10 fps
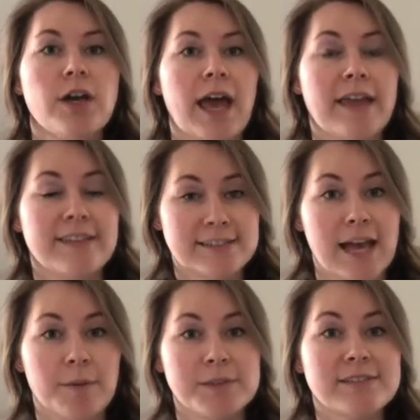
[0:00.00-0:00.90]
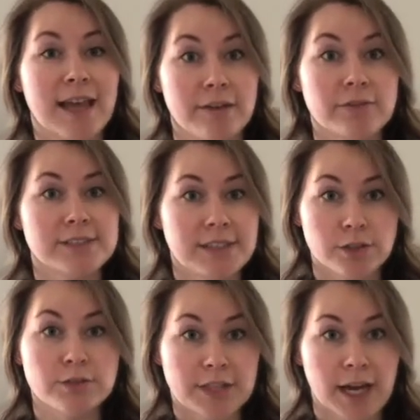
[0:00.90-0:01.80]
And this happens every
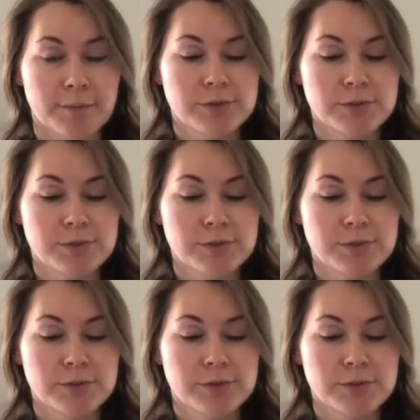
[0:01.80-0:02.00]
single time.